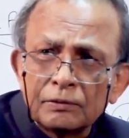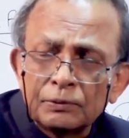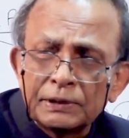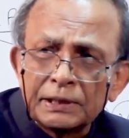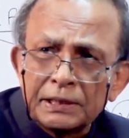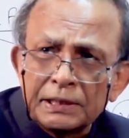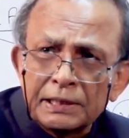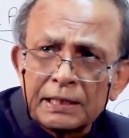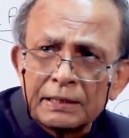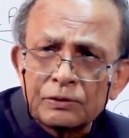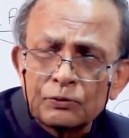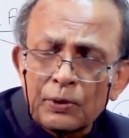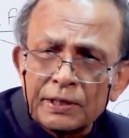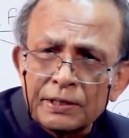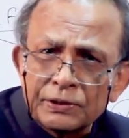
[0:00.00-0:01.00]
with Indian
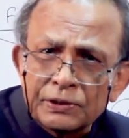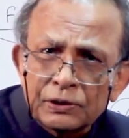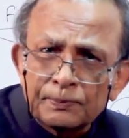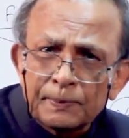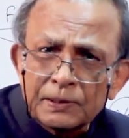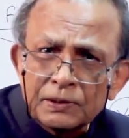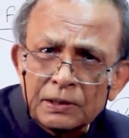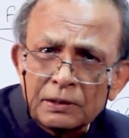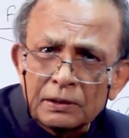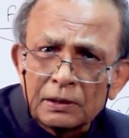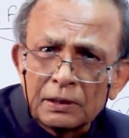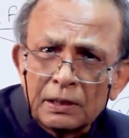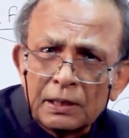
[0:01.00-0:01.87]
26%,